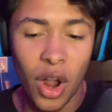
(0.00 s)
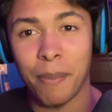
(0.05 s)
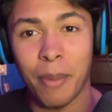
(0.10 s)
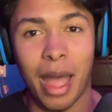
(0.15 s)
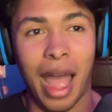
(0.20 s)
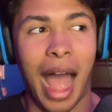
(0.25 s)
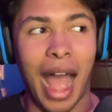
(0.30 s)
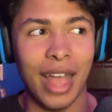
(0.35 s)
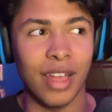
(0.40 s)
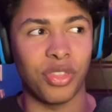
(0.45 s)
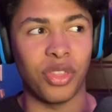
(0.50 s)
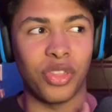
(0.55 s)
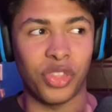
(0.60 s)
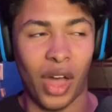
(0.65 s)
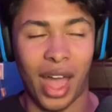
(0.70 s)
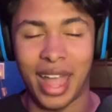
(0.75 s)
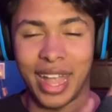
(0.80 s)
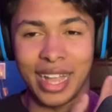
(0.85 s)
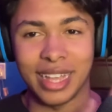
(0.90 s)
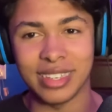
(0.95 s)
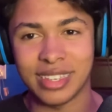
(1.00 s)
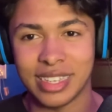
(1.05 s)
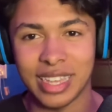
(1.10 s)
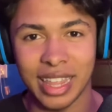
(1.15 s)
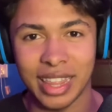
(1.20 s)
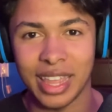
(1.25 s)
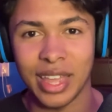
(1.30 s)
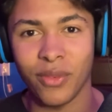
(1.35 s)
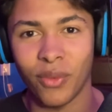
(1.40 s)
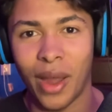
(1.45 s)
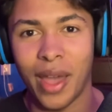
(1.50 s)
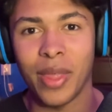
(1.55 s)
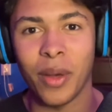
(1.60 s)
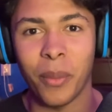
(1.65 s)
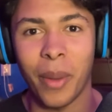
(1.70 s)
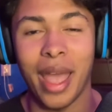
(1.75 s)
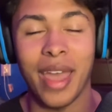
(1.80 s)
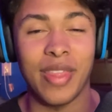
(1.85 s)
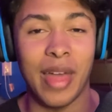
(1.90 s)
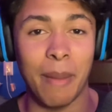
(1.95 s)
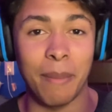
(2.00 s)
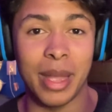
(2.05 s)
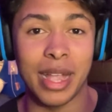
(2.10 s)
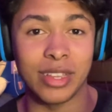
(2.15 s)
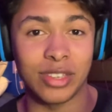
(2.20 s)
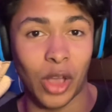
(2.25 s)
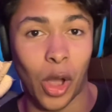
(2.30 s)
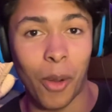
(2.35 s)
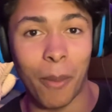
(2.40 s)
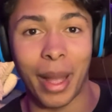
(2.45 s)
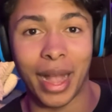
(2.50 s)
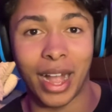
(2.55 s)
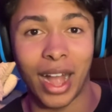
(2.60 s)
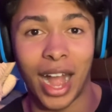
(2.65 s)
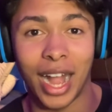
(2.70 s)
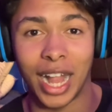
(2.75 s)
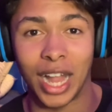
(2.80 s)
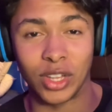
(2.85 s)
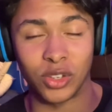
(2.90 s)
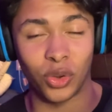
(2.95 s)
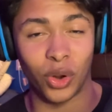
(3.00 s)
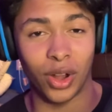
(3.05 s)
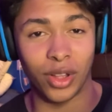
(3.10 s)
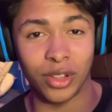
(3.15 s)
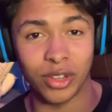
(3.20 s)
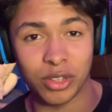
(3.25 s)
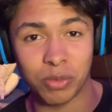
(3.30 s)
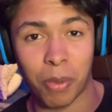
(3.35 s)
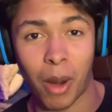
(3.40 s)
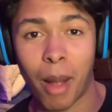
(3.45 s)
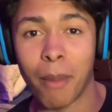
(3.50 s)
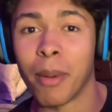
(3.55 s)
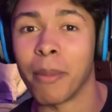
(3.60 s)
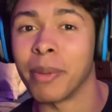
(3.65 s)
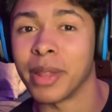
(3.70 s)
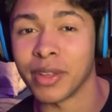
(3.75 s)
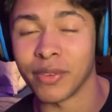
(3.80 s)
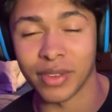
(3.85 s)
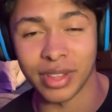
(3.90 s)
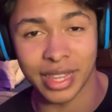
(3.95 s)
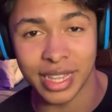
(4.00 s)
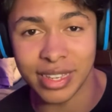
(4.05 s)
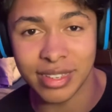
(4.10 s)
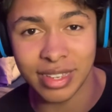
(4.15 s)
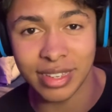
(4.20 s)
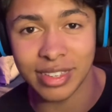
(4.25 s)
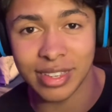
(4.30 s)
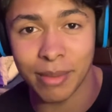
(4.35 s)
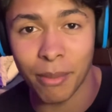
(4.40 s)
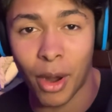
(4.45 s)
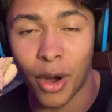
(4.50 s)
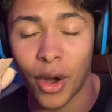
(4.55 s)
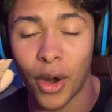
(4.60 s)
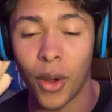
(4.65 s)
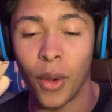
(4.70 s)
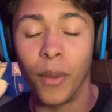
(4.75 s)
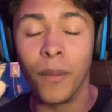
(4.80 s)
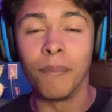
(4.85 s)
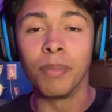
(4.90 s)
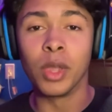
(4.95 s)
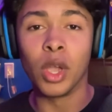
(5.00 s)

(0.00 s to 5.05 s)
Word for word: but I thought instantly right away that means, oh my God, a trailer's probably releasing tomorrow.